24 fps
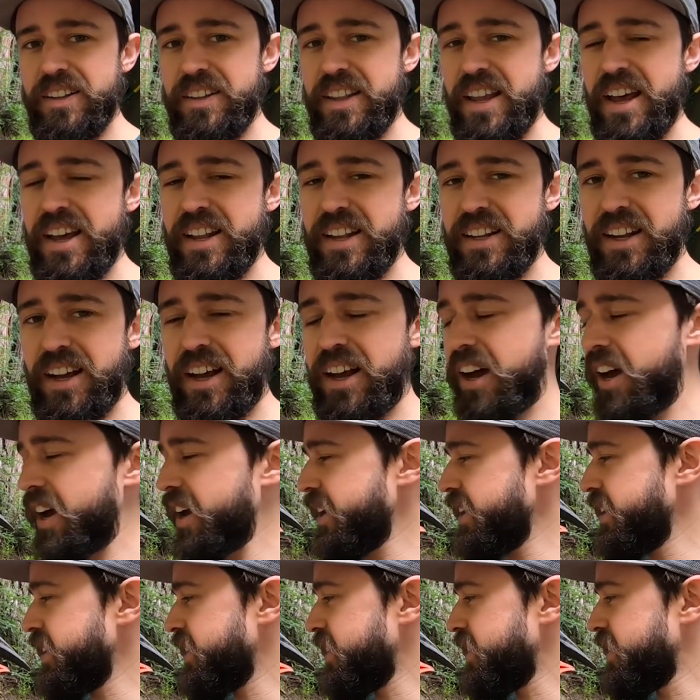
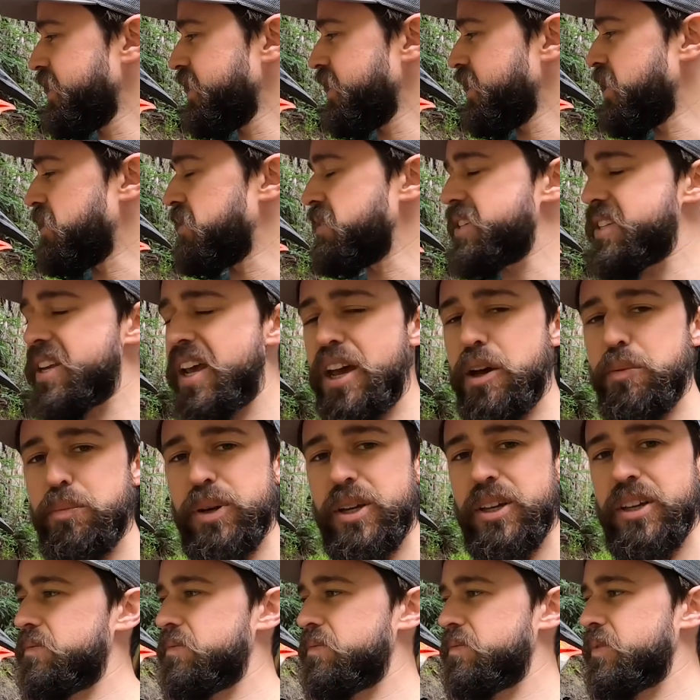high of a temp,
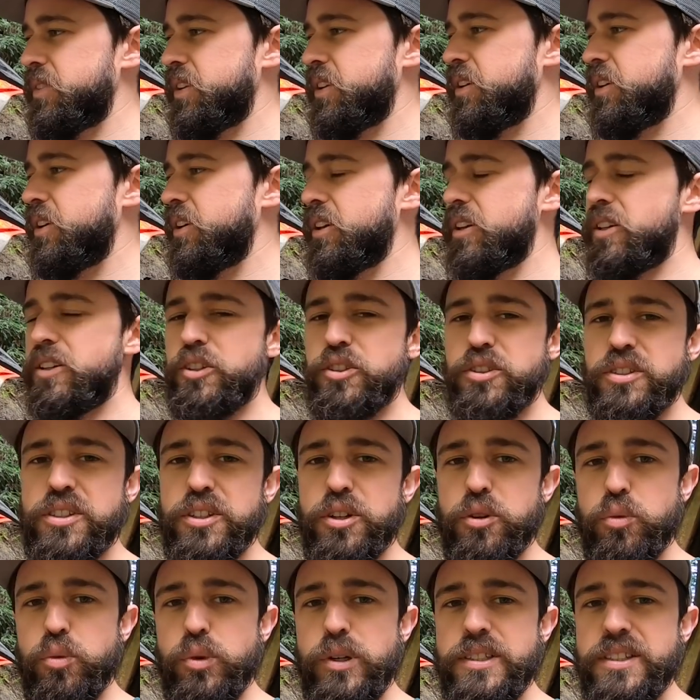you're
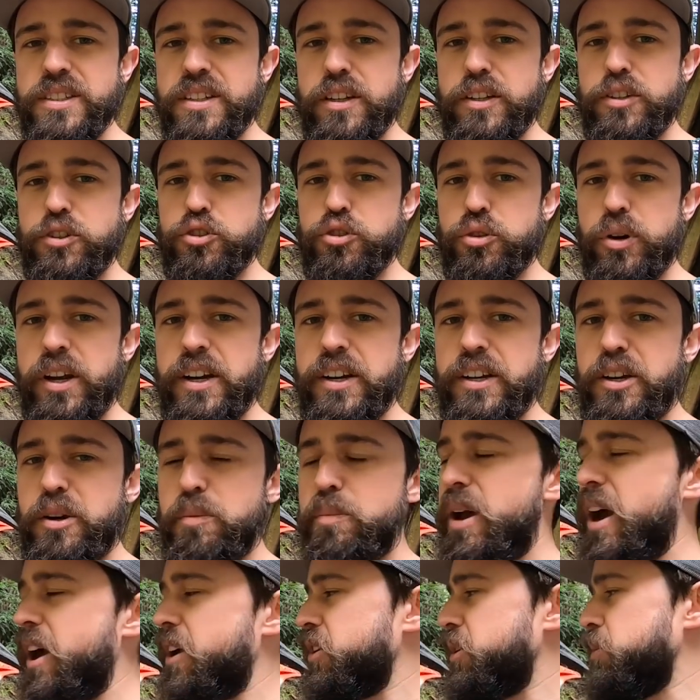still risking draining your
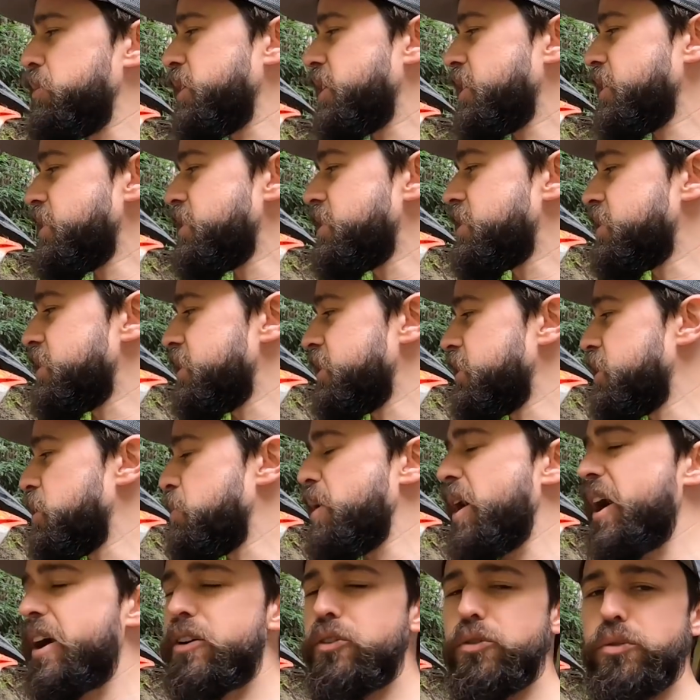battery because the
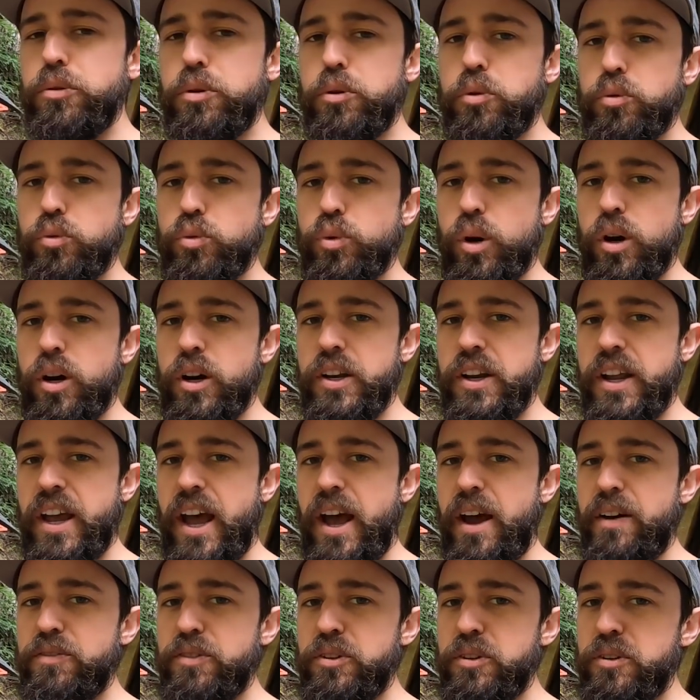battery will run
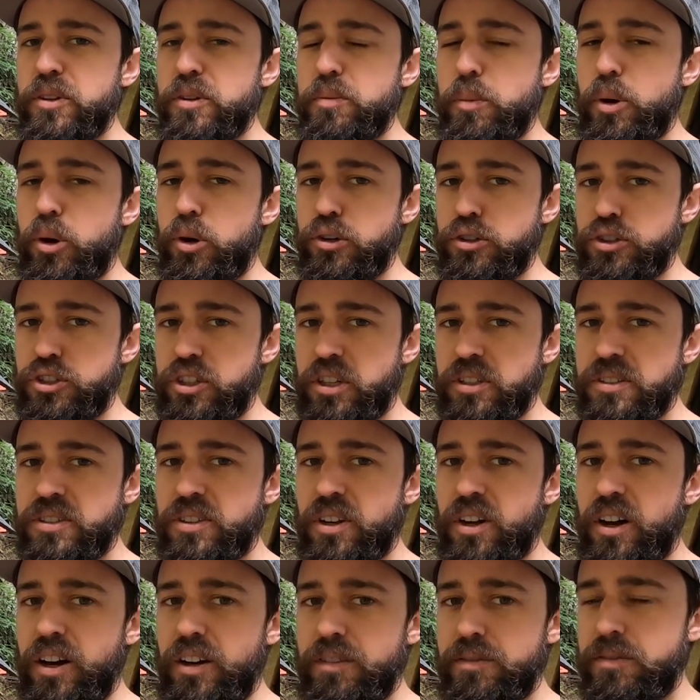after the motor shuts
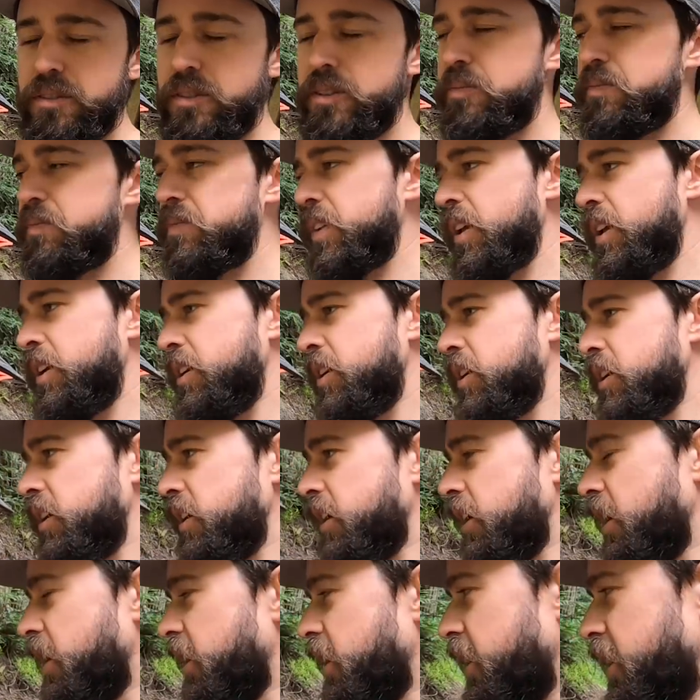off.
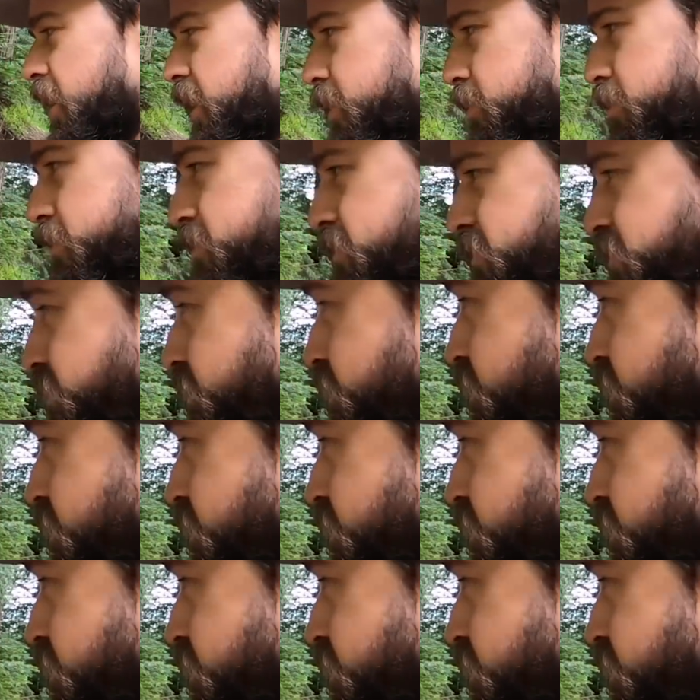And